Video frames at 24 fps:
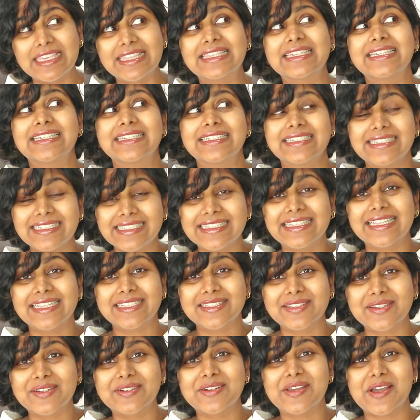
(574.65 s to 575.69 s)
then
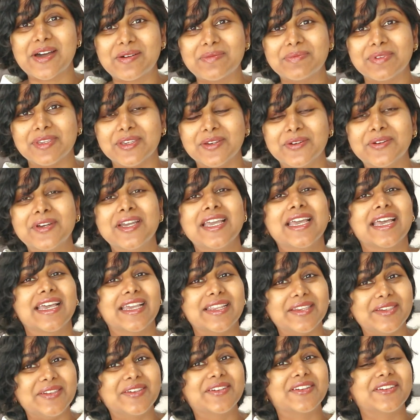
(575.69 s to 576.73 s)
that's going to help you
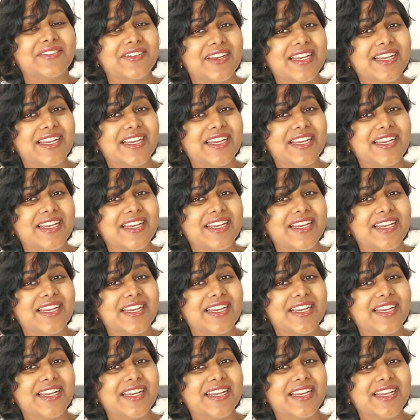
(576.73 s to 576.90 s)
and you can